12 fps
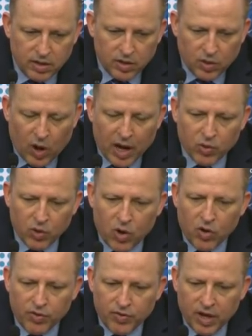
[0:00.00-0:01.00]
you know, I don't
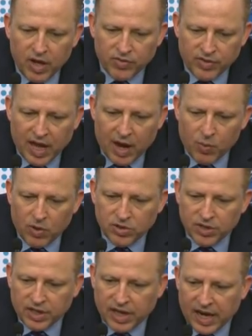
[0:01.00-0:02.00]
know if that
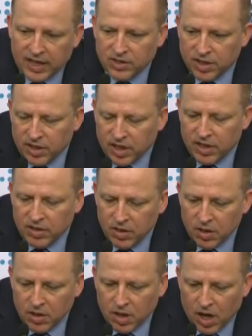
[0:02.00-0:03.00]
was the case. And
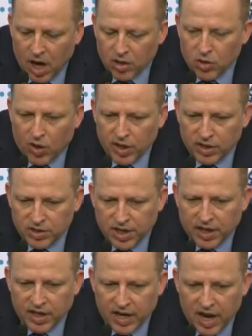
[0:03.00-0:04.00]
then I thought in the
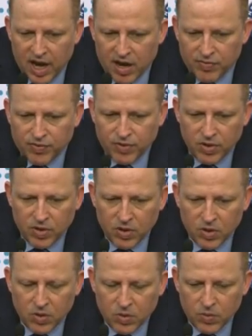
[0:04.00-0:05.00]
second half,
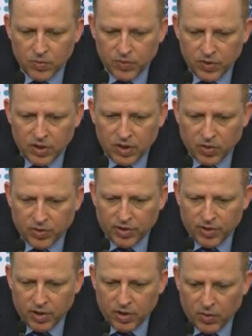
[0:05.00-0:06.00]
you know,
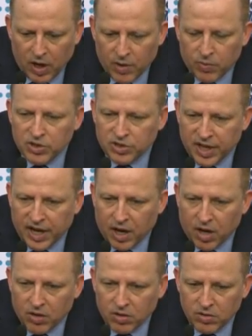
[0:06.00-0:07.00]
it was
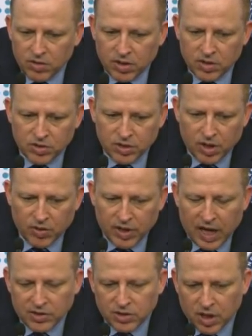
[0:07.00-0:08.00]
there. And so
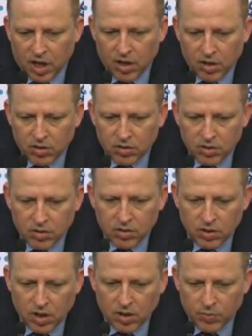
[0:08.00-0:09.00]
that's the
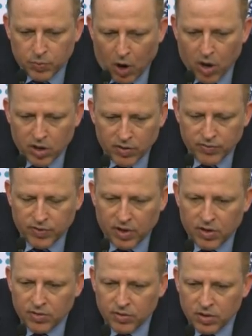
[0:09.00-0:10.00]
part of
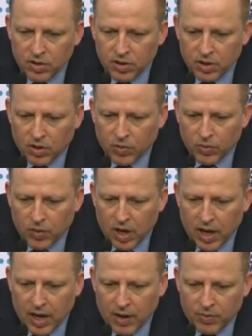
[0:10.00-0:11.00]
the, you know,
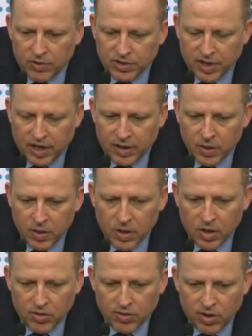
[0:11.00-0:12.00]
I would say
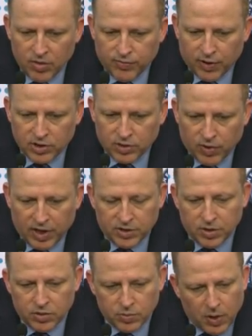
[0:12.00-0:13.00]

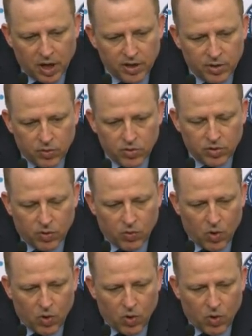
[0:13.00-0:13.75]
frustration is probably the